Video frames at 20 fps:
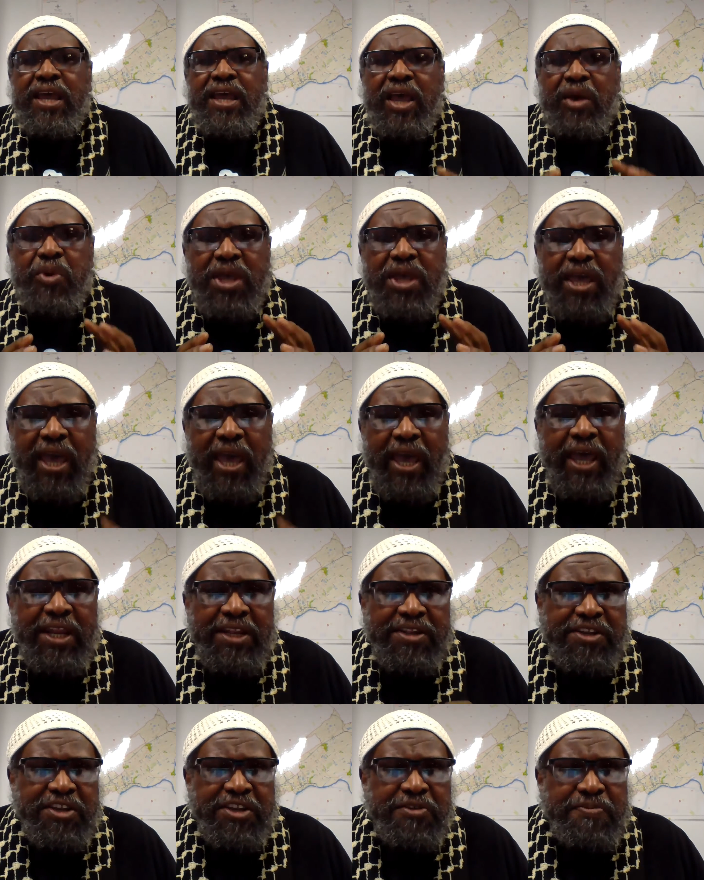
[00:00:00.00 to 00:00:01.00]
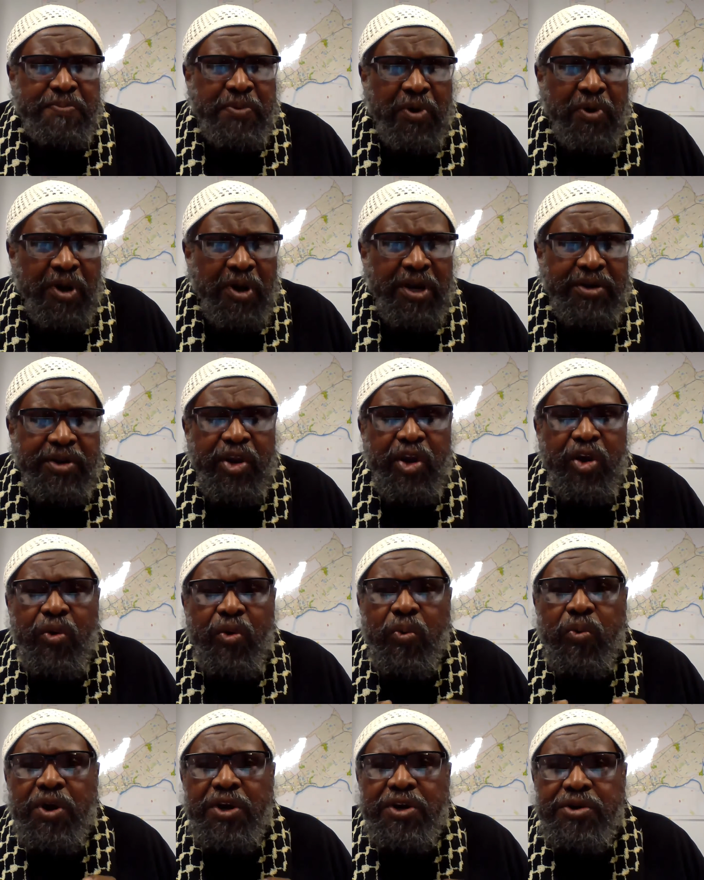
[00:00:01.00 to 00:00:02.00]
And we added this part,
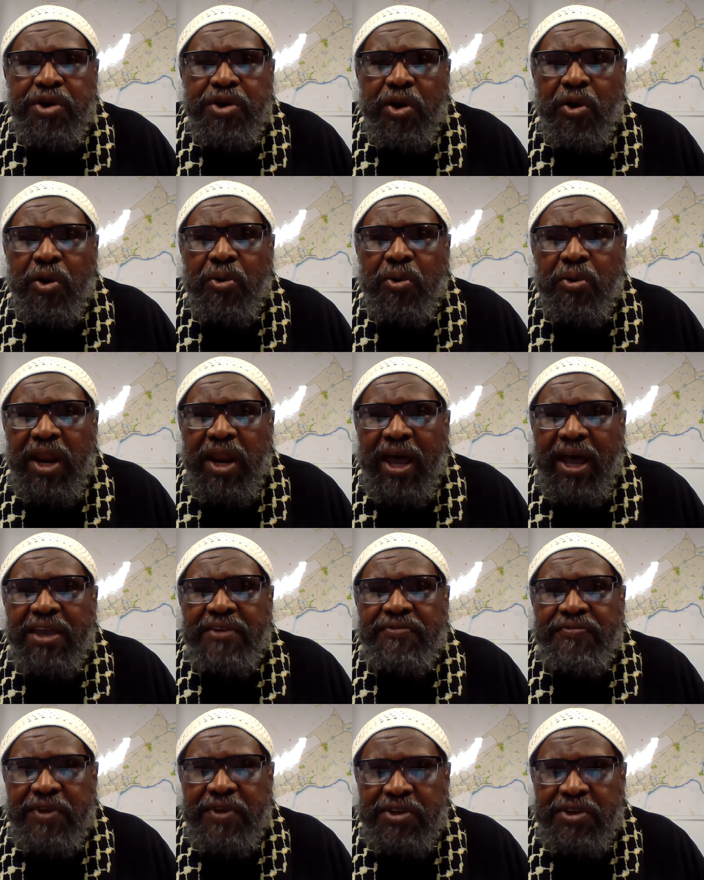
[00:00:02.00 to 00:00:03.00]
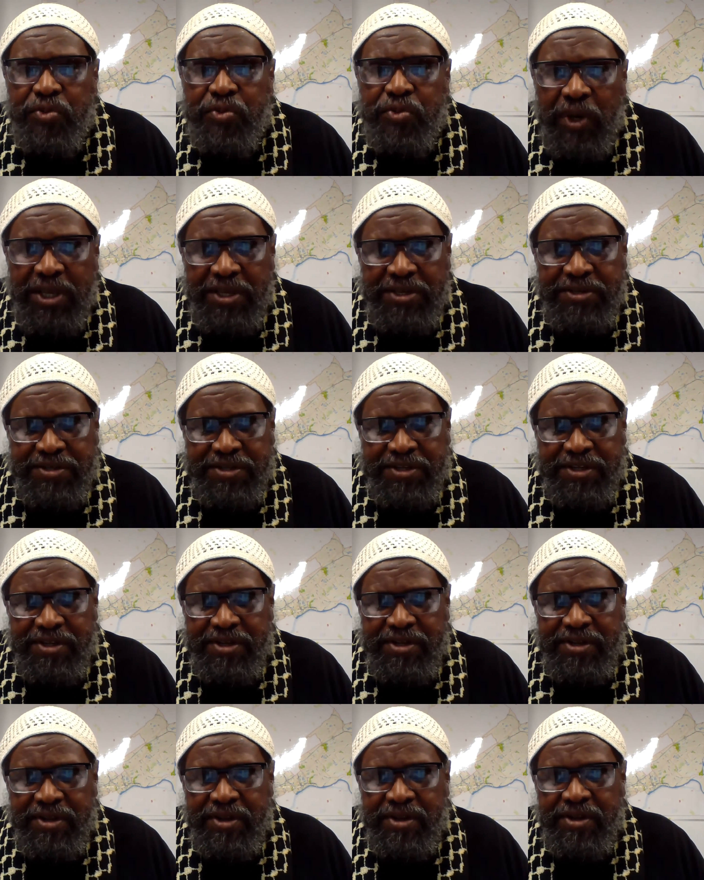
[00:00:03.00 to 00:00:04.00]
where no life is wasted,